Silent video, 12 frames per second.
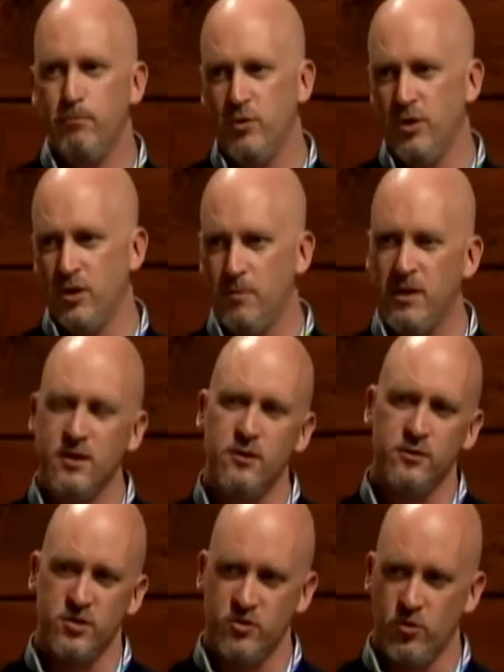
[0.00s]
depending
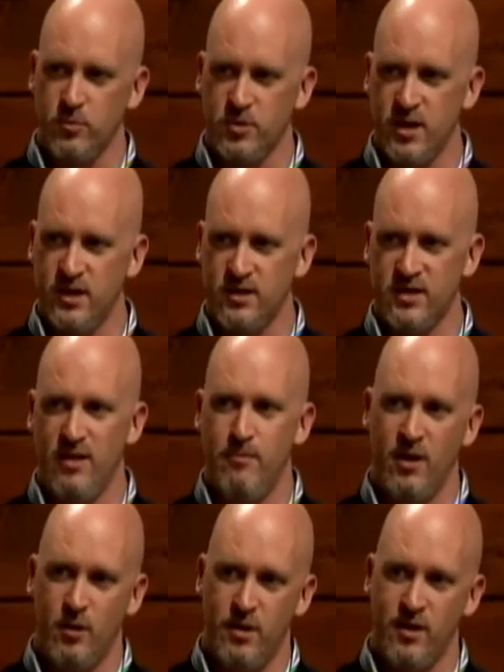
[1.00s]
on the circumstances, that
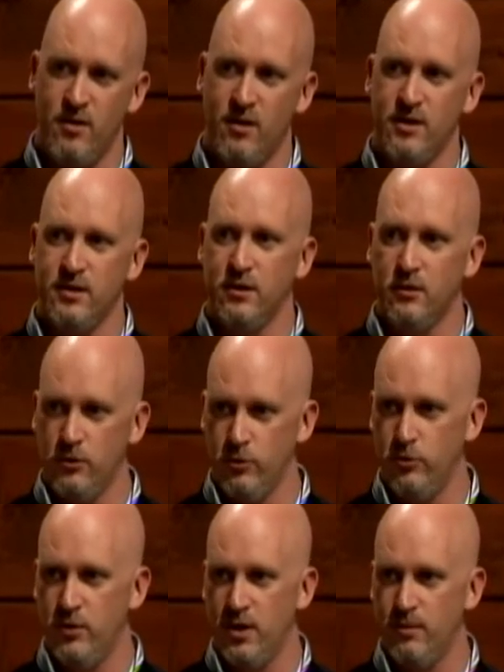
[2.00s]
may or may not
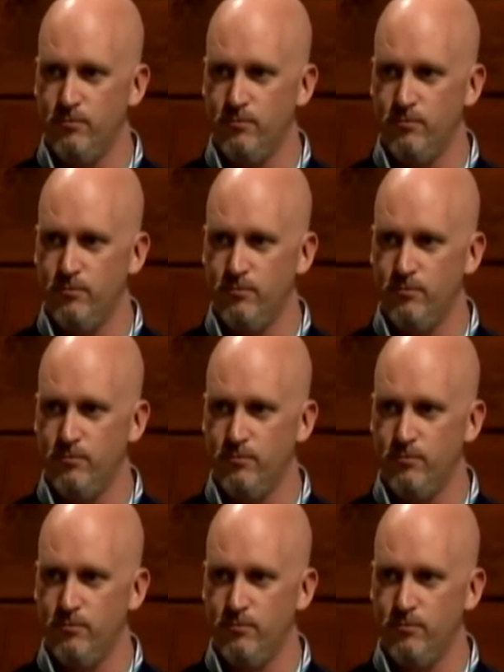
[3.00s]
include